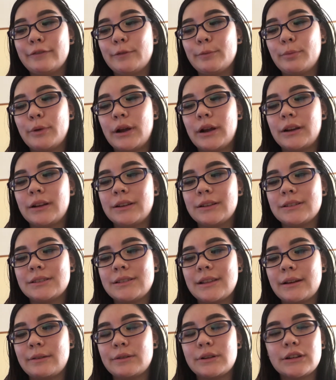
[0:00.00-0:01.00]
the products
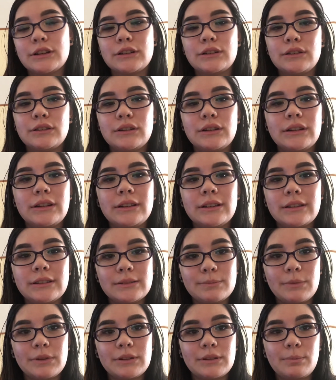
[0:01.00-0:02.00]
that were included in
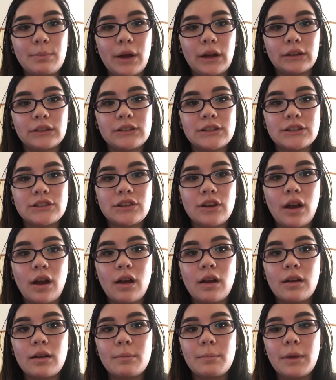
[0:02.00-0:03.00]
this month's
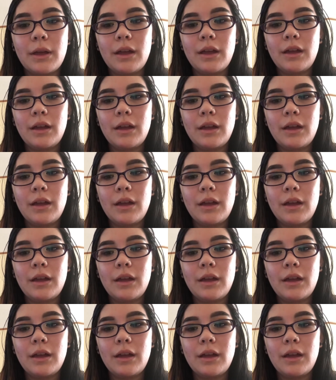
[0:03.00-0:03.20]
Boxycharm.